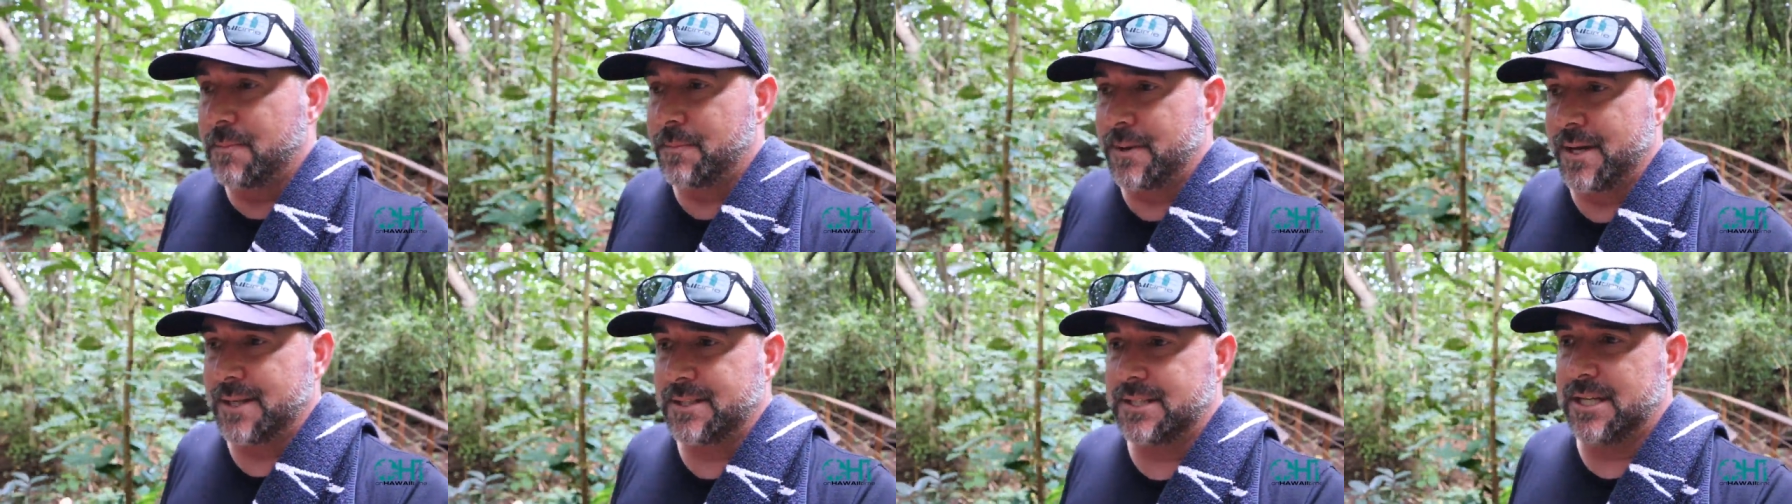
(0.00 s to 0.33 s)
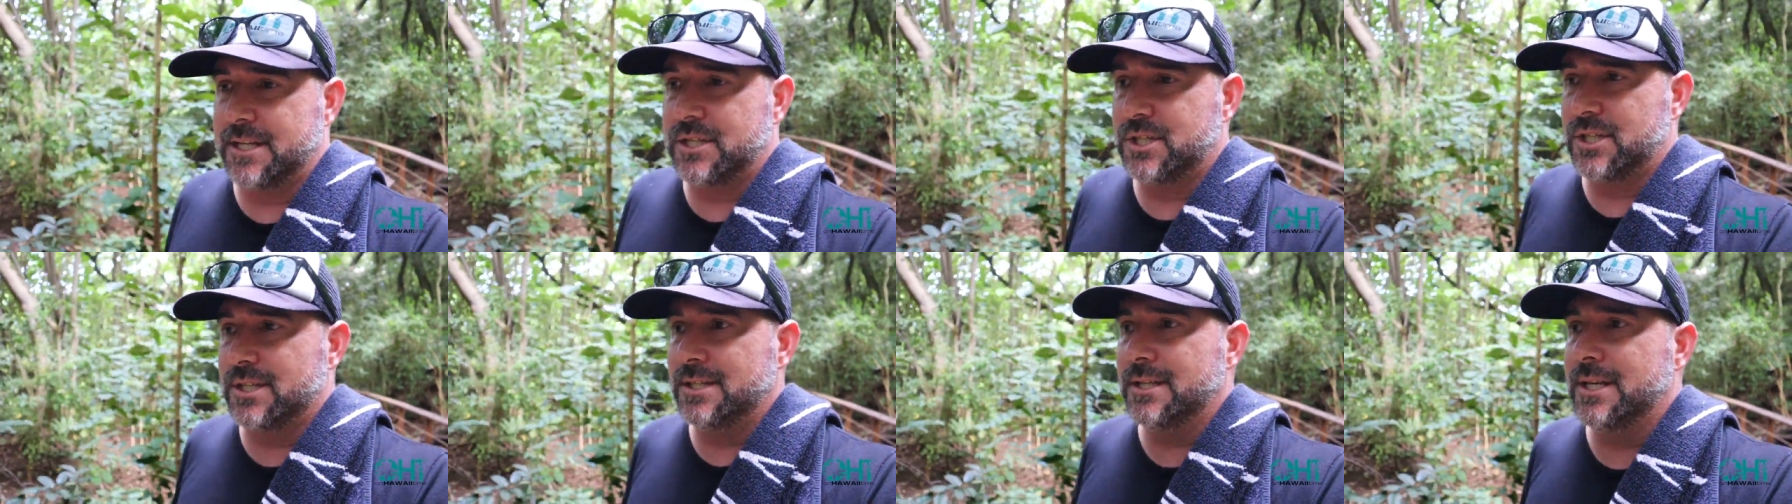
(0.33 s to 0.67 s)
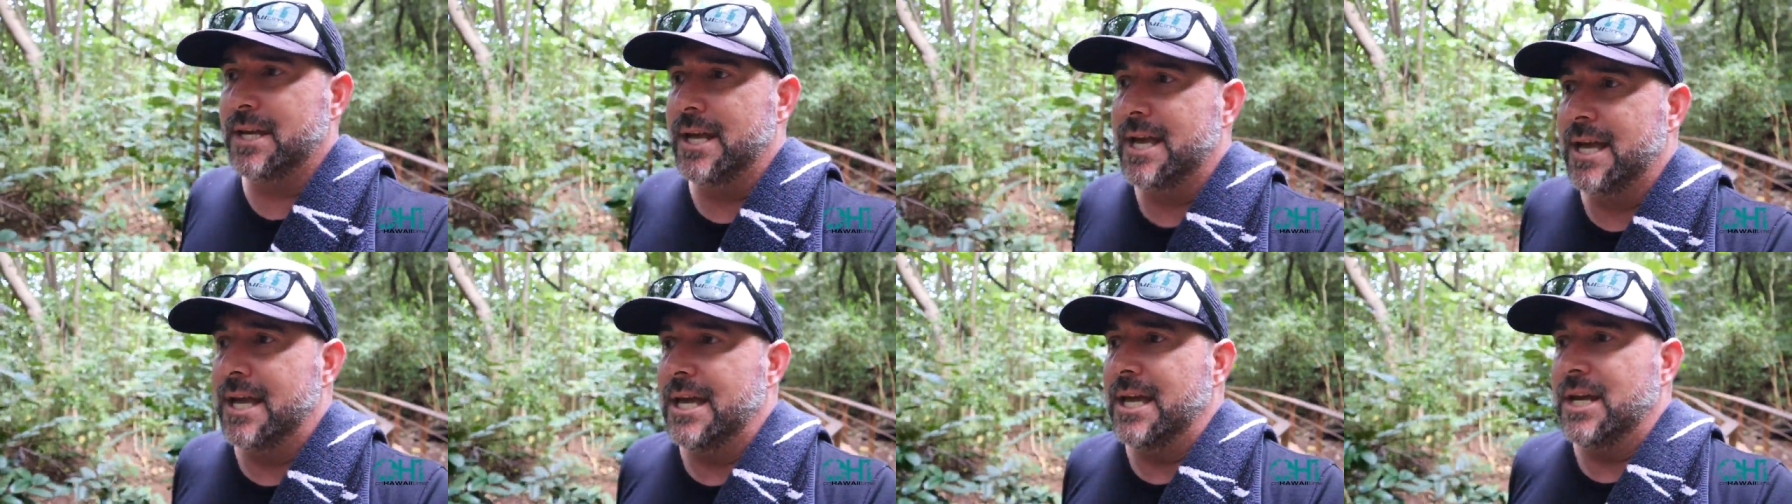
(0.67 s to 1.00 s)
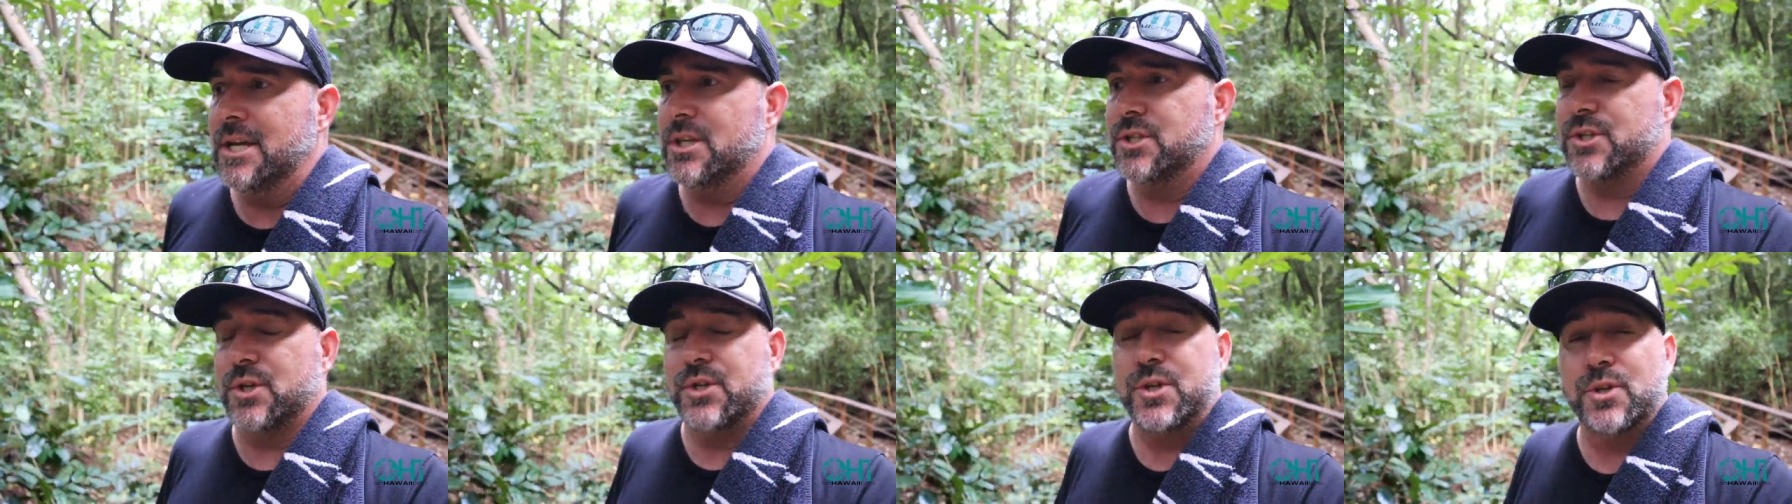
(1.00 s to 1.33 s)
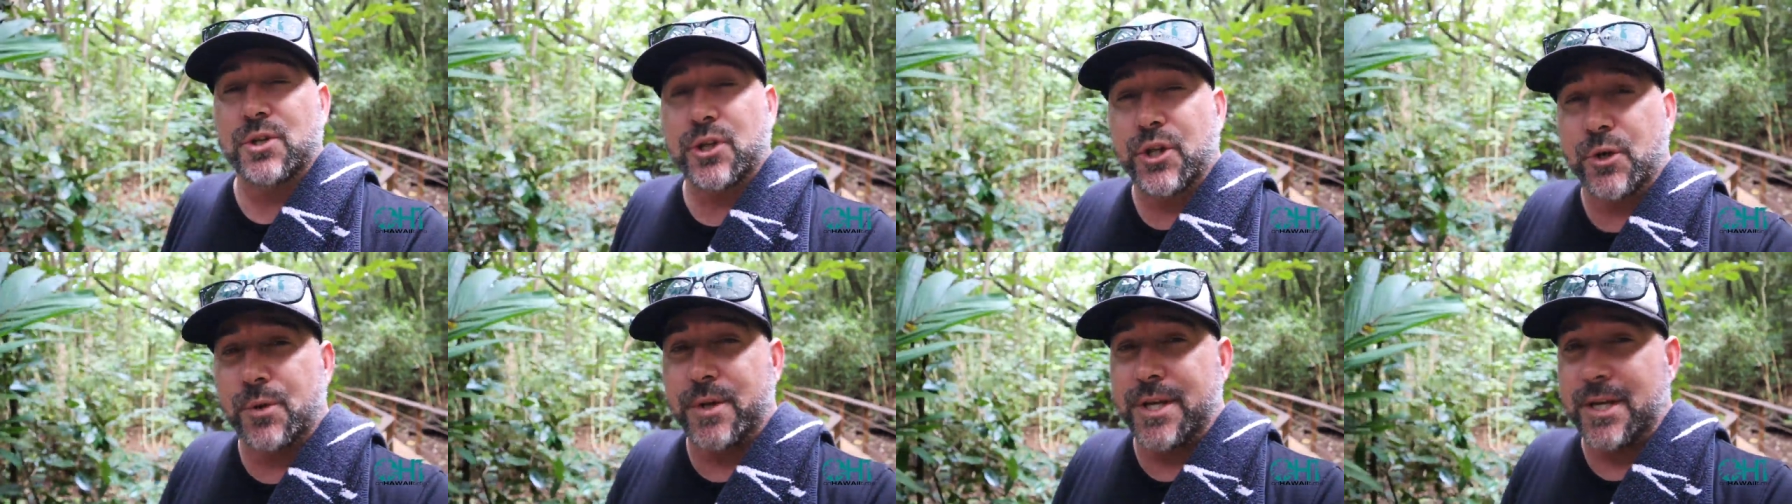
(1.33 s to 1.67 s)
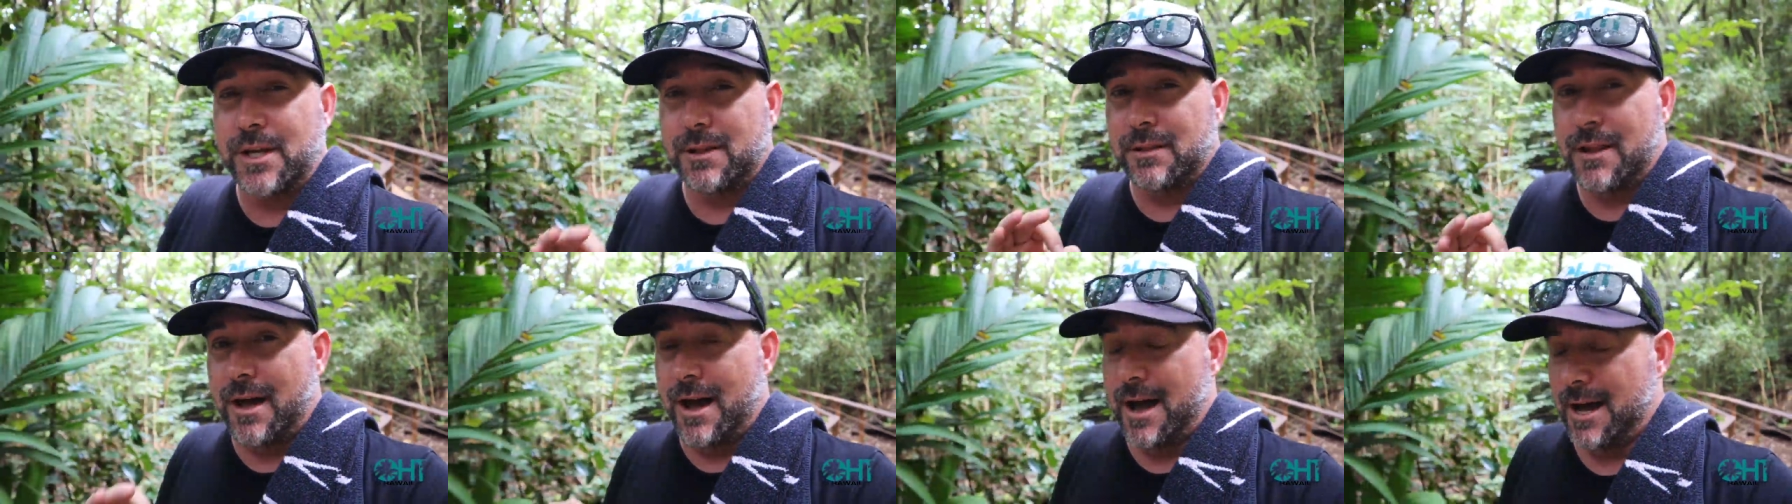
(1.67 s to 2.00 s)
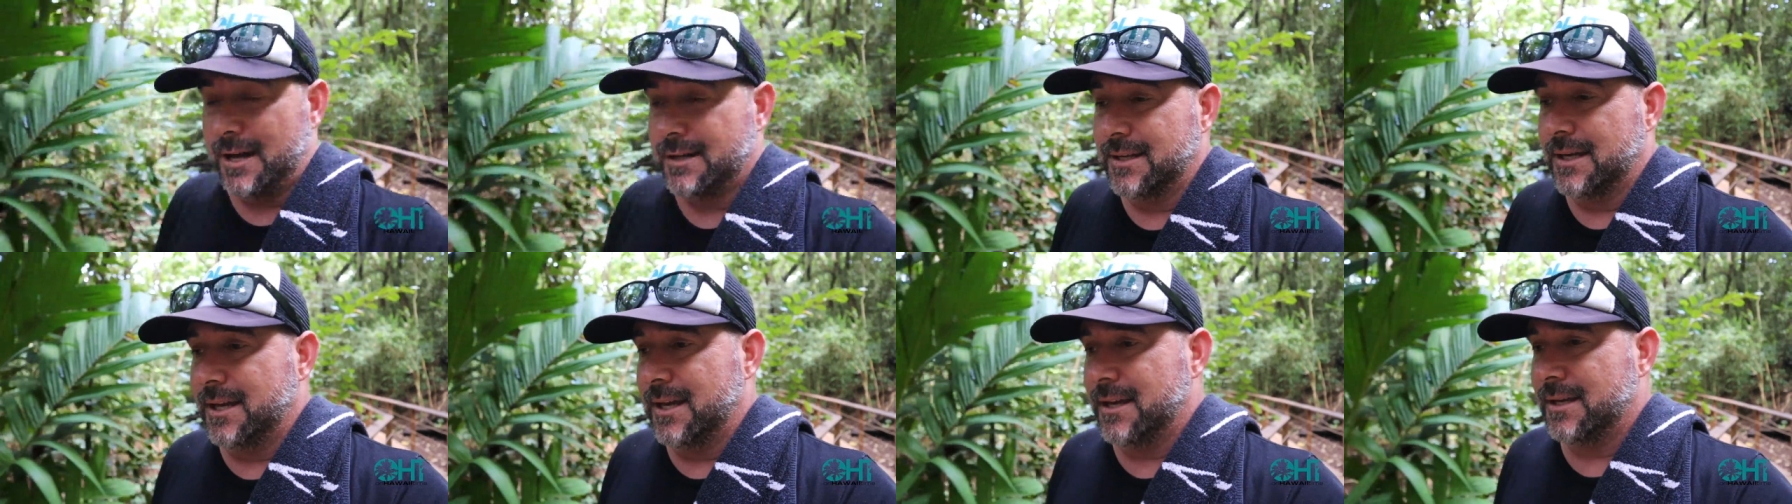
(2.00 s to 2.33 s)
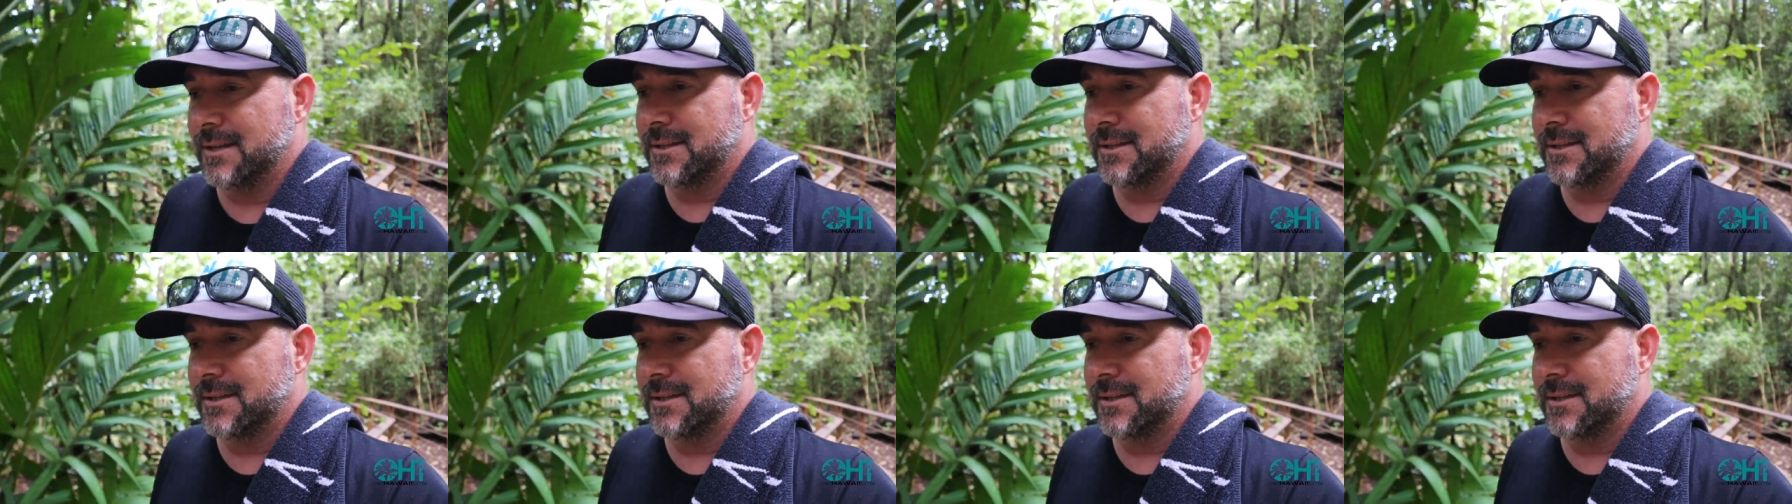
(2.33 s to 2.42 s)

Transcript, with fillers: the plantation. So you're learning a lot.